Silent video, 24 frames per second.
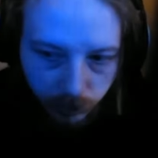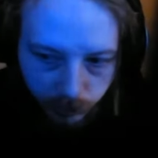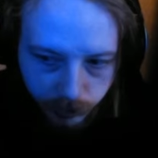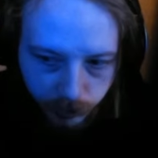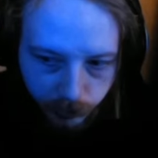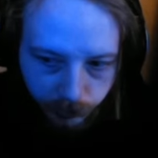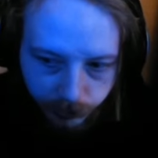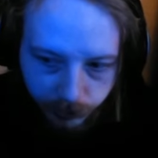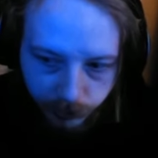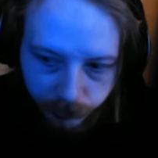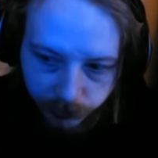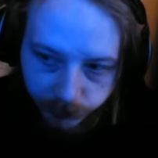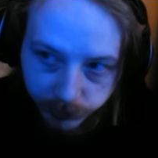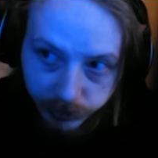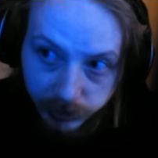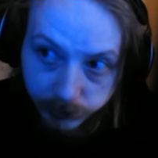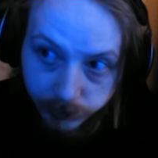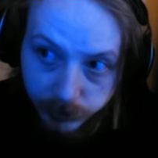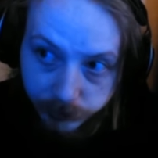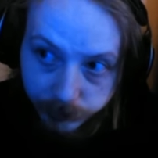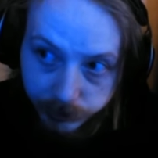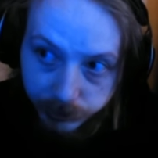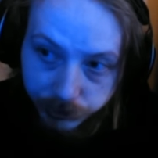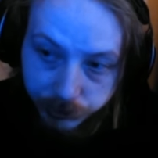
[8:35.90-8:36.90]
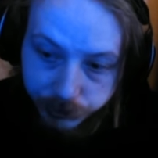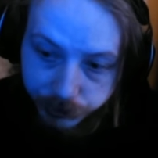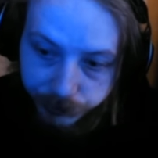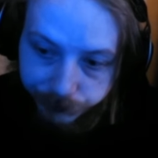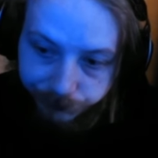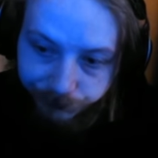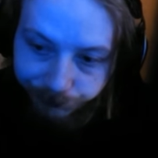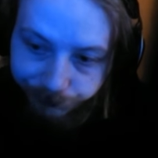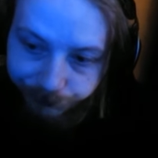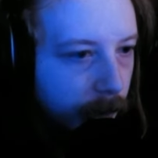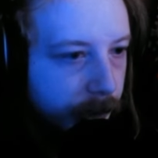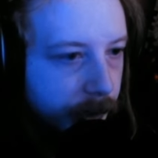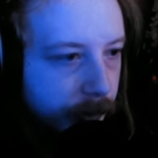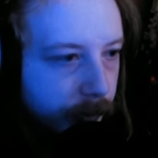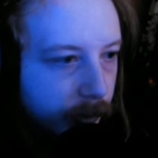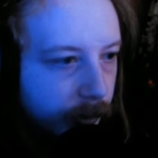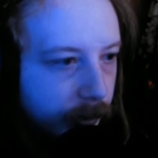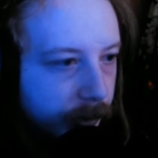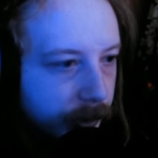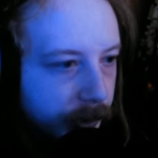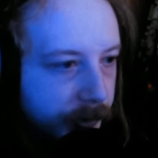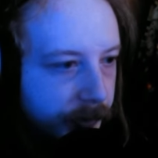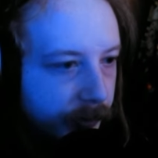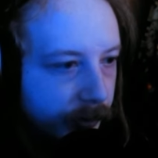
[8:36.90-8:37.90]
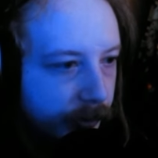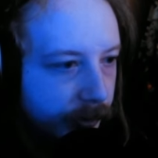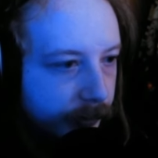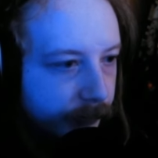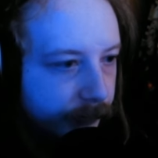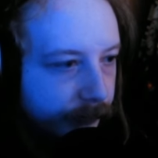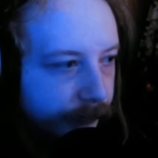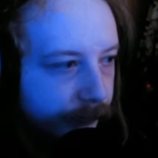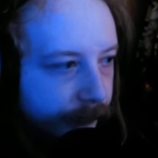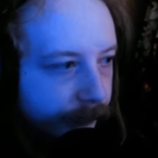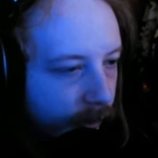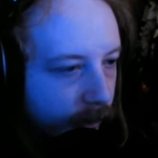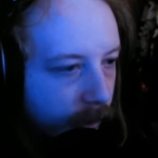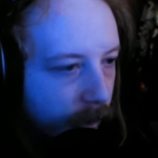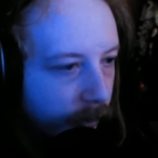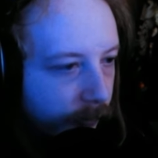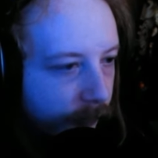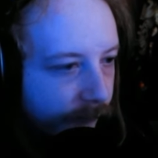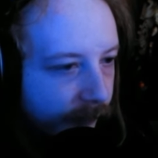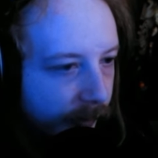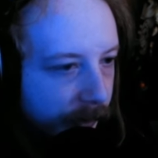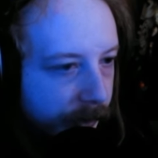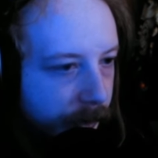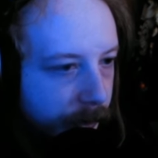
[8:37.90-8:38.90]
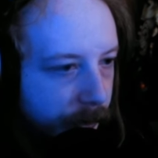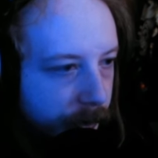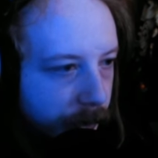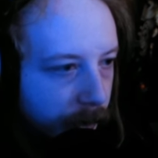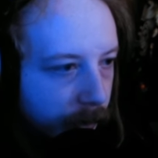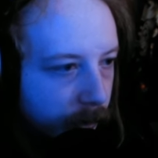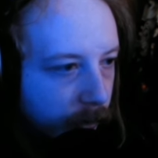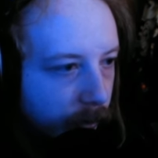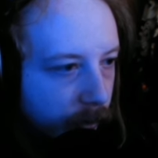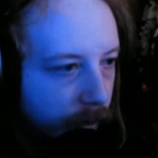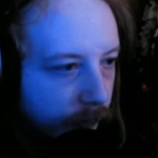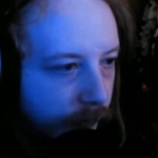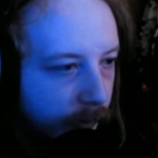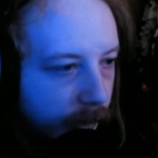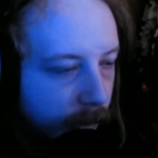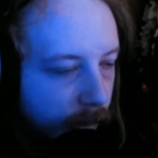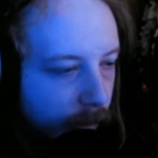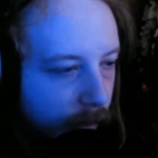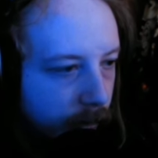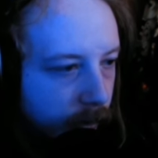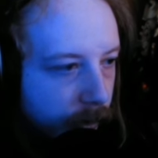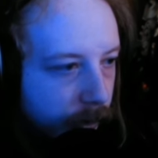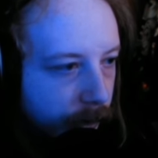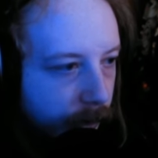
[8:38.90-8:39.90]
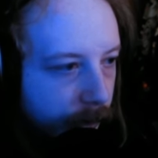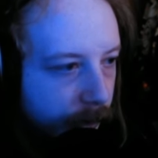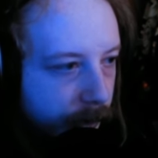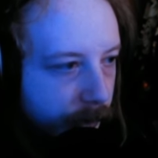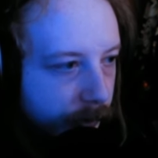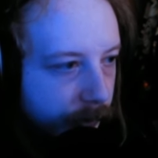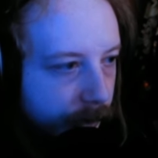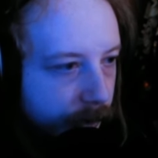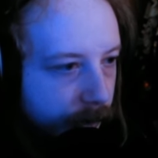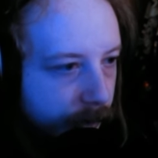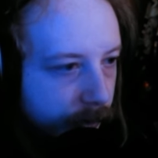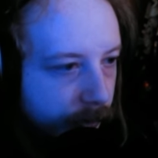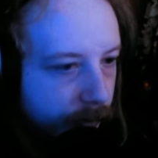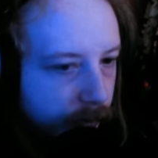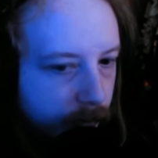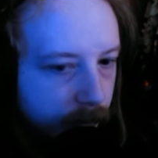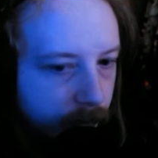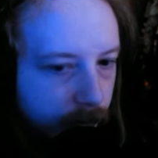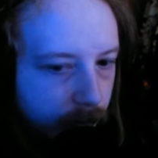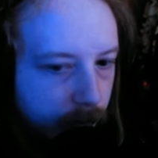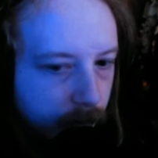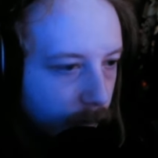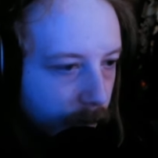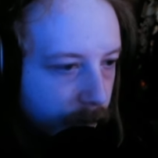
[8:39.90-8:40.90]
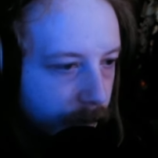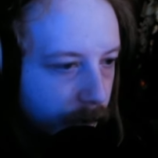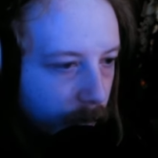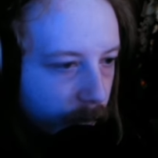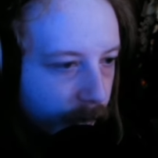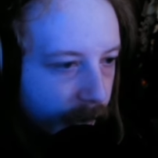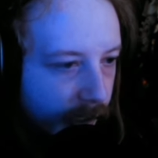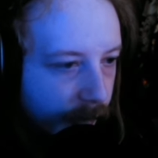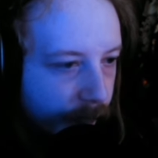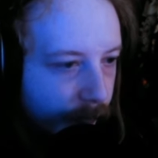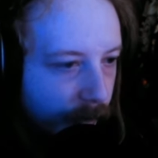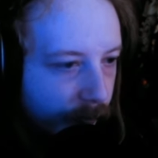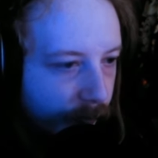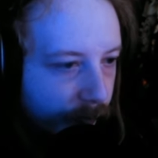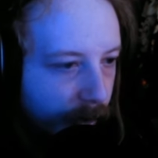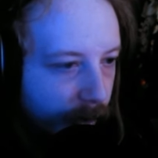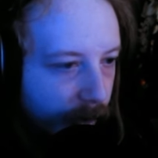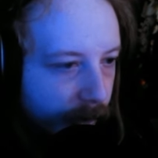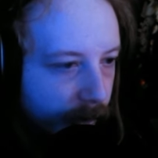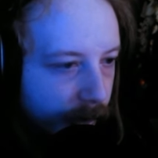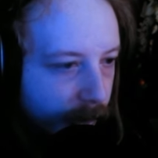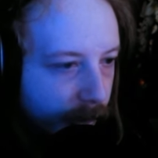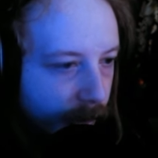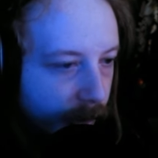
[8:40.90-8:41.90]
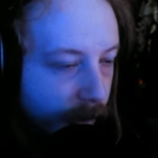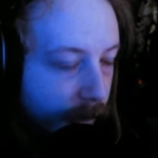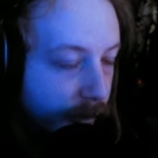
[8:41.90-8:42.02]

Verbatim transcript: Could kill another Mega Abomination. Might as well at this point. Got another fast Stronghold over here. Could do this one, too. I just don't want to get bombarded